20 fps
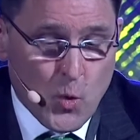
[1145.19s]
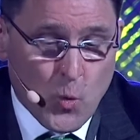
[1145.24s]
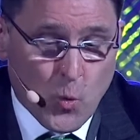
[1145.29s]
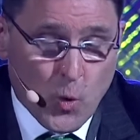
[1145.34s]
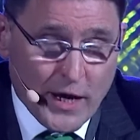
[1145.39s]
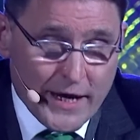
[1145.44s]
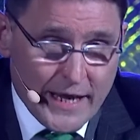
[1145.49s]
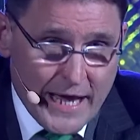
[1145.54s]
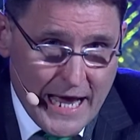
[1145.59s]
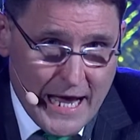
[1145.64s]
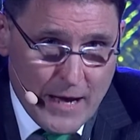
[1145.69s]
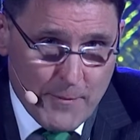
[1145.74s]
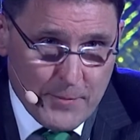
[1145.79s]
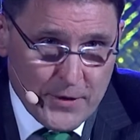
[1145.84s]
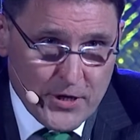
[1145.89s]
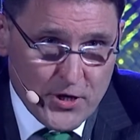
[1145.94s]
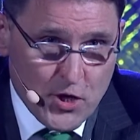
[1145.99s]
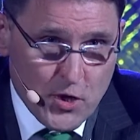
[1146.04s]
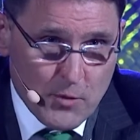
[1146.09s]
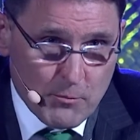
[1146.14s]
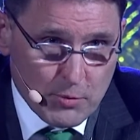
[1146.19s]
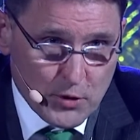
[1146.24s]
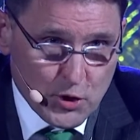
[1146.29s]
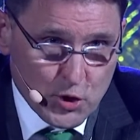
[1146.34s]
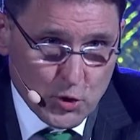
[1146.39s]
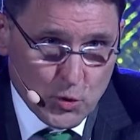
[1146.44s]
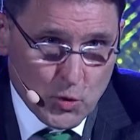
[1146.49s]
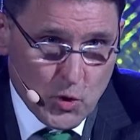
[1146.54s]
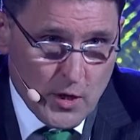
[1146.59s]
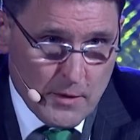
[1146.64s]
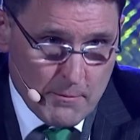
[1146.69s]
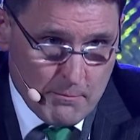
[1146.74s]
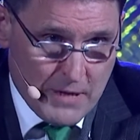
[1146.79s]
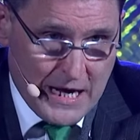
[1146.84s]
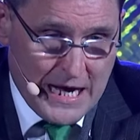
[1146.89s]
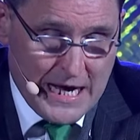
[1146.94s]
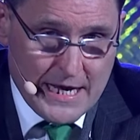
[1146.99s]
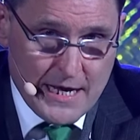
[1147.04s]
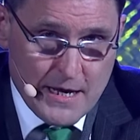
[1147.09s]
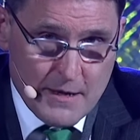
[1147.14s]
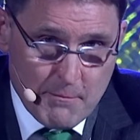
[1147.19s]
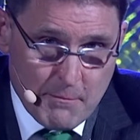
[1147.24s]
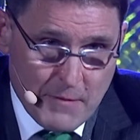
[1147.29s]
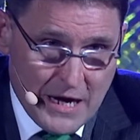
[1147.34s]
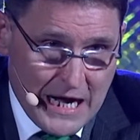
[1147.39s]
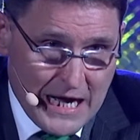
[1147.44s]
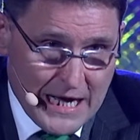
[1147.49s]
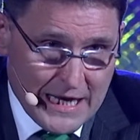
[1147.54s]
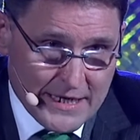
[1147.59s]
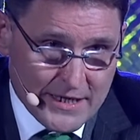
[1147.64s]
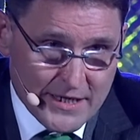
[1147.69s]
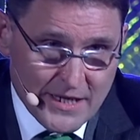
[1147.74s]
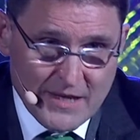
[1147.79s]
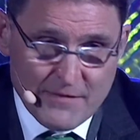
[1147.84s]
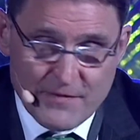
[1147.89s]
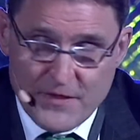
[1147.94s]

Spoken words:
What happened blew my mind.